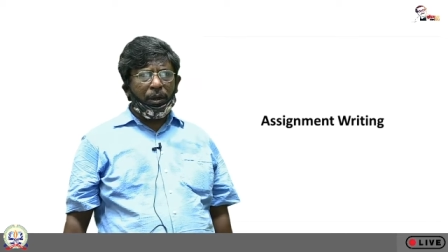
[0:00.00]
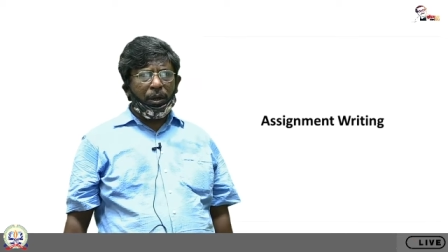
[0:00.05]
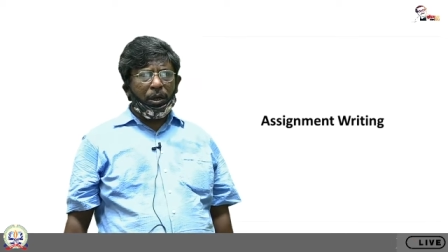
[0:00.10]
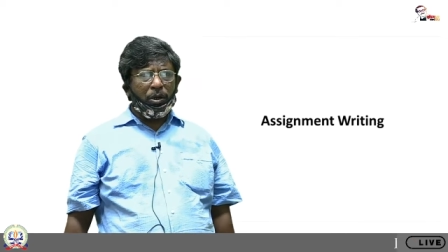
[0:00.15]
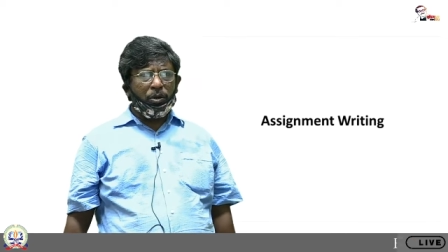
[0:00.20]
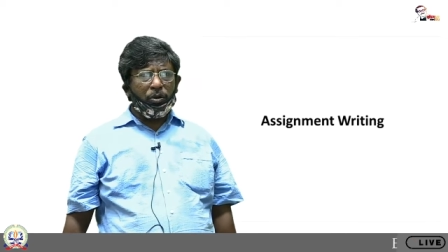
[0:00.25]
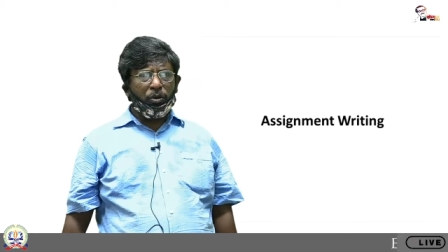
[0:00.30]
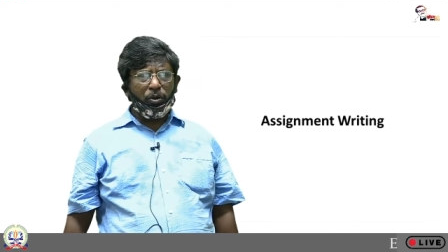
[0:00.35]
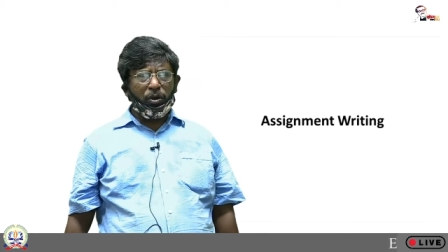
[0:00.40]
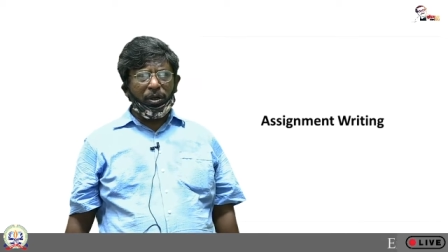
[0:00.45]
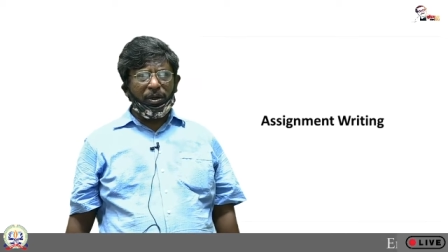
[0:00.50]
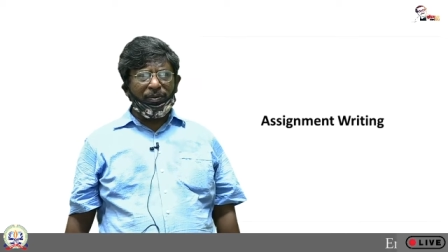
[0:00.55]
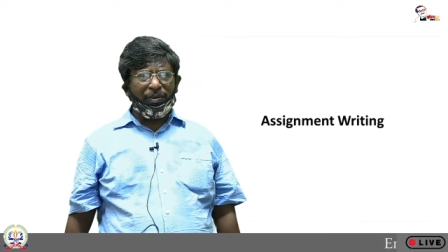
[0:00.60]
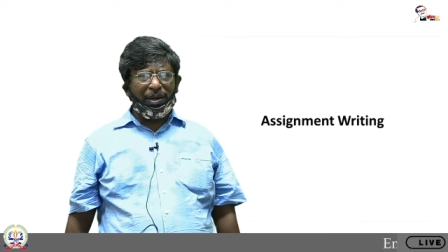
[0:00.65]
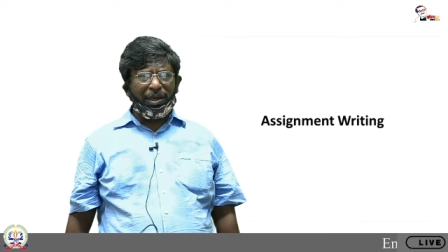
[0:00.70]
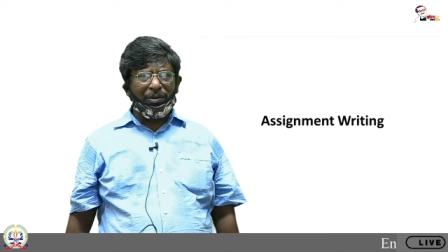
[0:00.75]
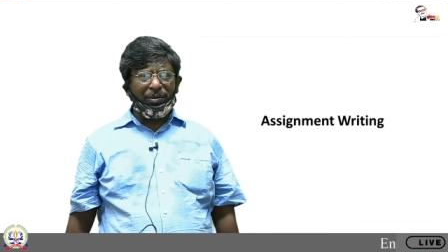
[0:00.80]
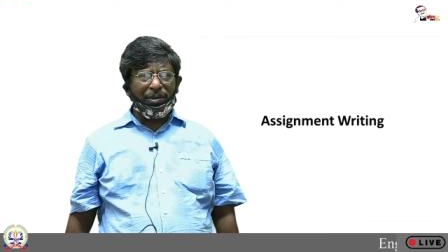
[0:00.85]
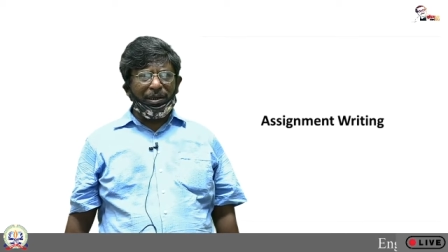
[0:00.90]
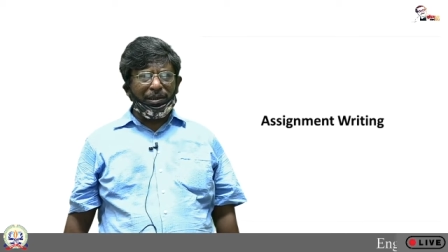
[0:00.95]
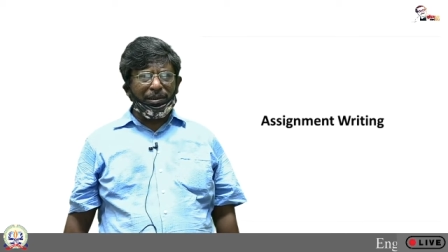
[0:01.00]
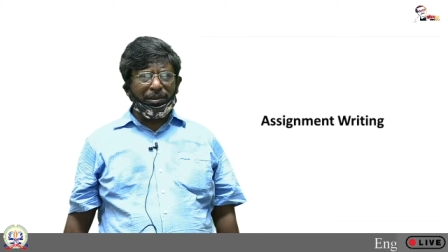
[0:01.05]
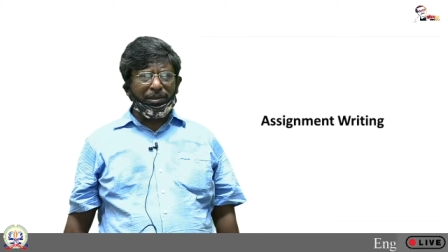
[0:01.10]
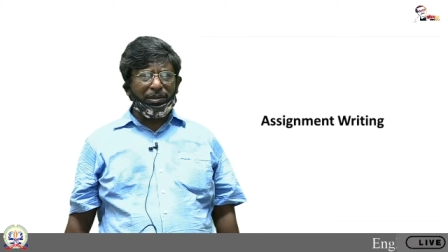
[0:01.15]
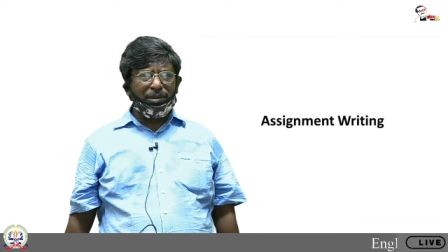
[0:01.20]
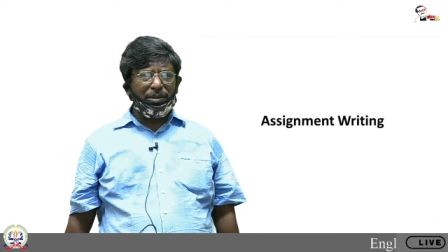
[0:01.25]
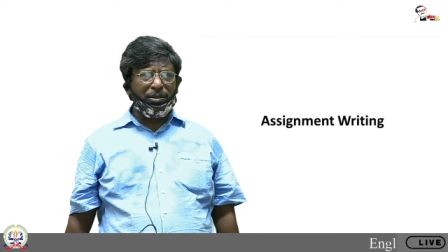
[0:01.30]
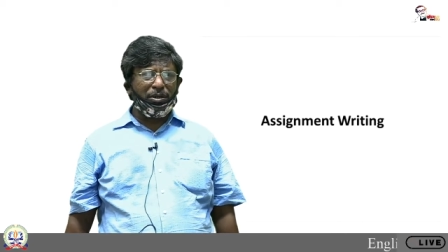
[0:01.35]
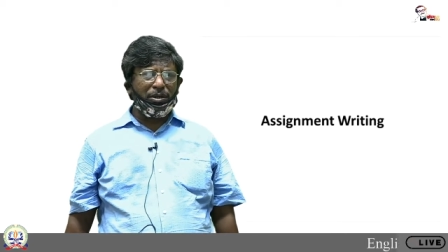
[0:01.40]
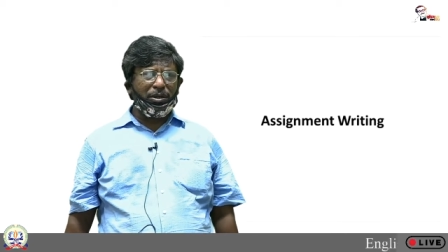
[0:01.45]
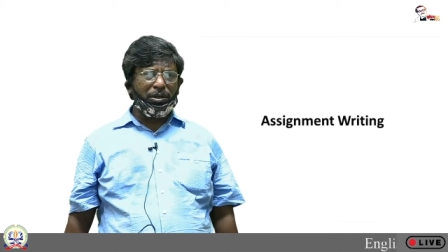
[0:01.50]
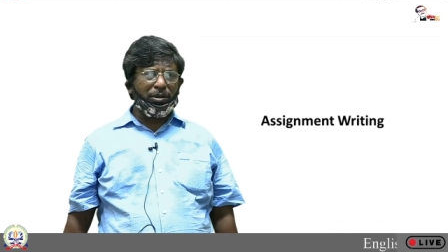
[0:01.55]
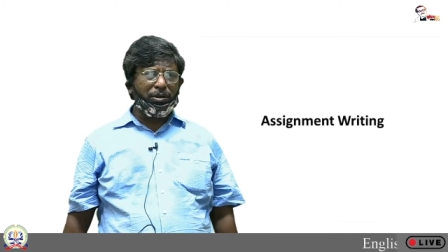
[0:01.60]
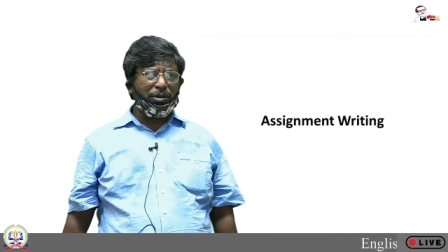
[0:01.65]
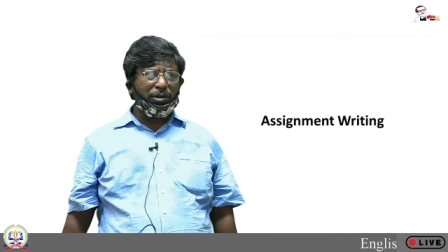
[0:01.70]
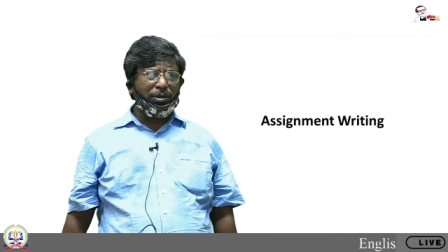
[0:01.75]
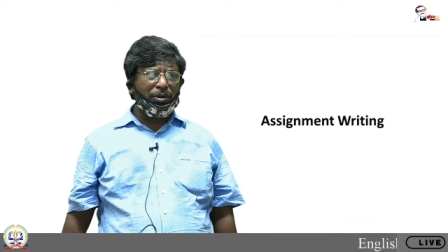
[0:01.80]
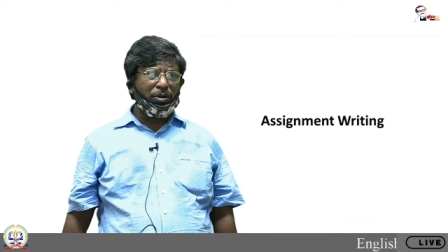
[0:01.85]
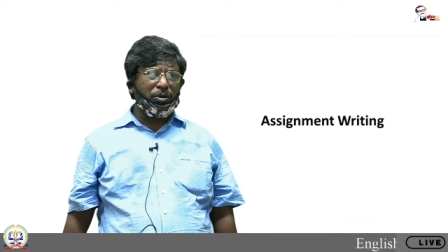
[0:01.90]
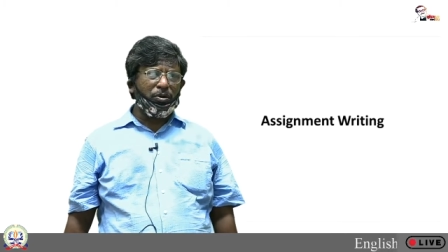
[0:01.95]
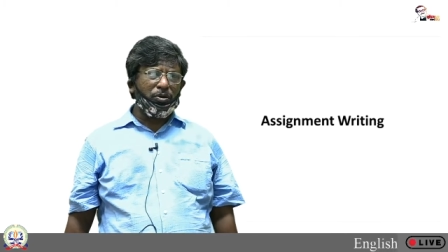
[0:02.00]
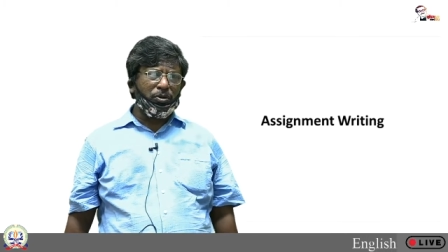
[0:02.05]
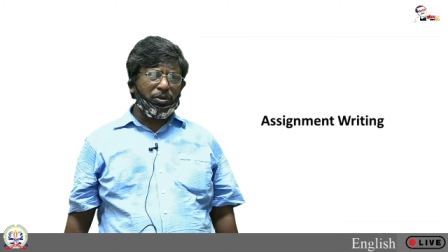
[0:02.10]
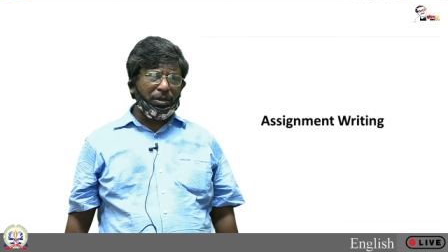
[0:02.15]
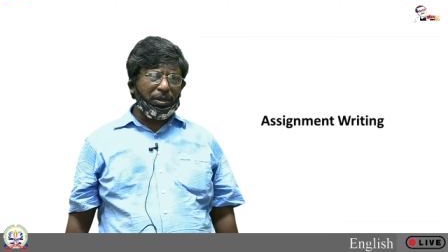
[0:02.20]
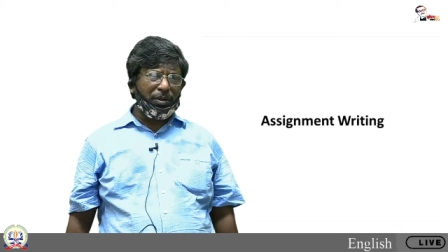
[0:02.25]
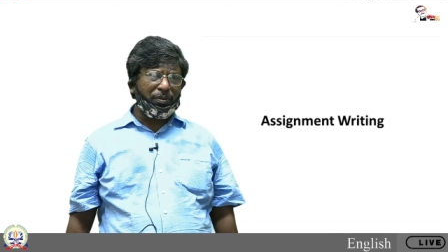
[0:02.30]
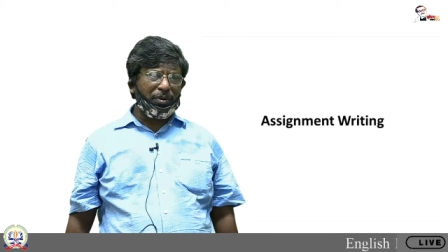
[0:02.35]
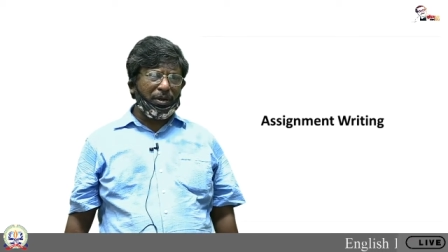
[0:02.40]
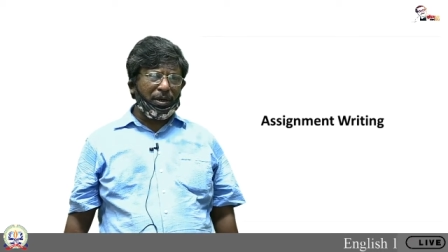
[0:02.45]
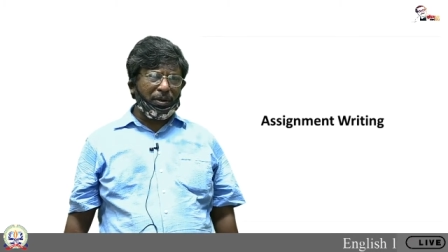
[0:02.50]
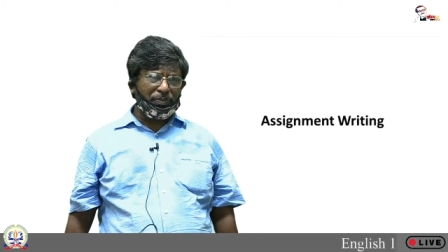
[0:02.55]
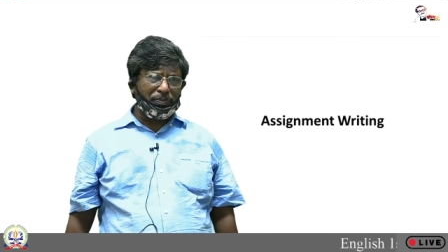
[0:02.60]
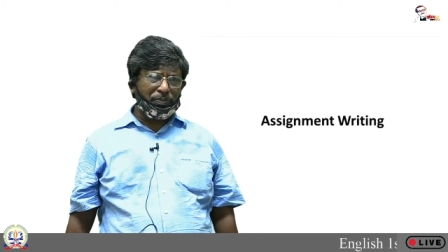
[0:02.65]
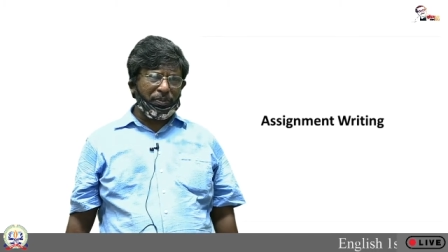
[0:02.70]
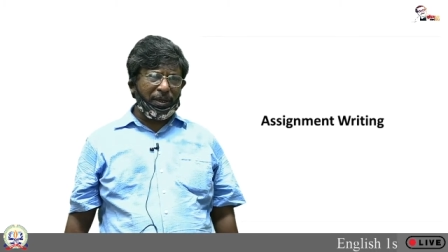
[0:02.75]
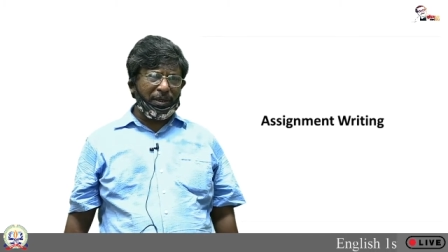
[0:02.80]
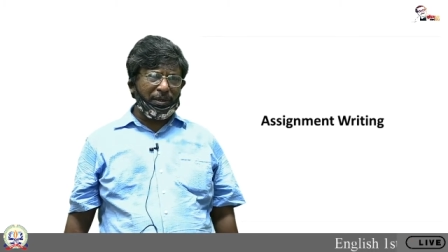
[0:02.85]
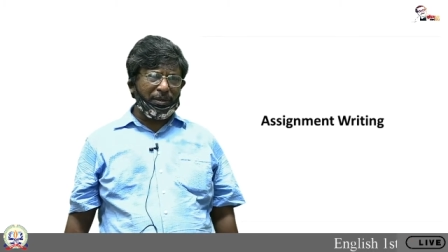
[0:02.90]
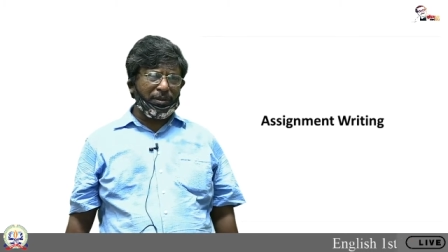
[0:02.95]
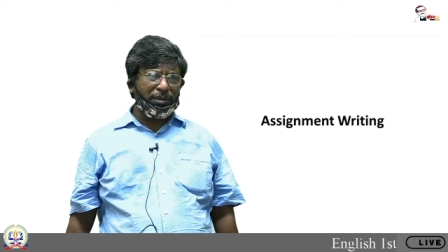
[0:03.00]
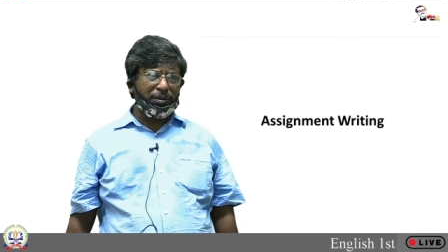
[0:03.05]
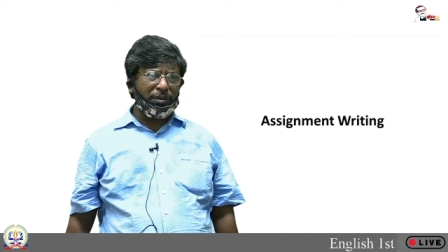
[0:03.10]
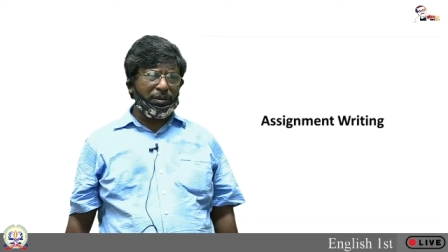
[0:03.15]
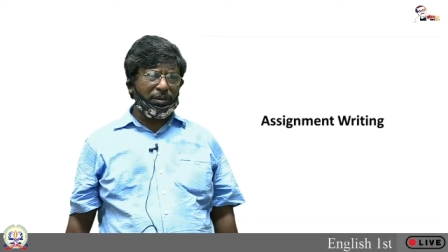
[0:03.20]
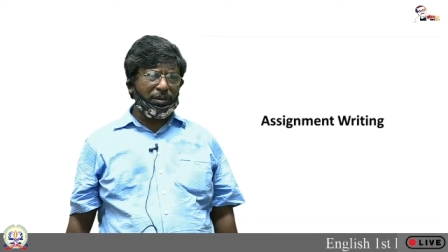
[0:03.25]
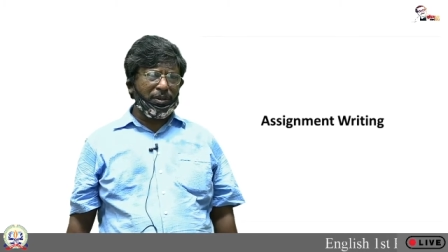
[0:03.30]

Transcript: to evaluate your own development,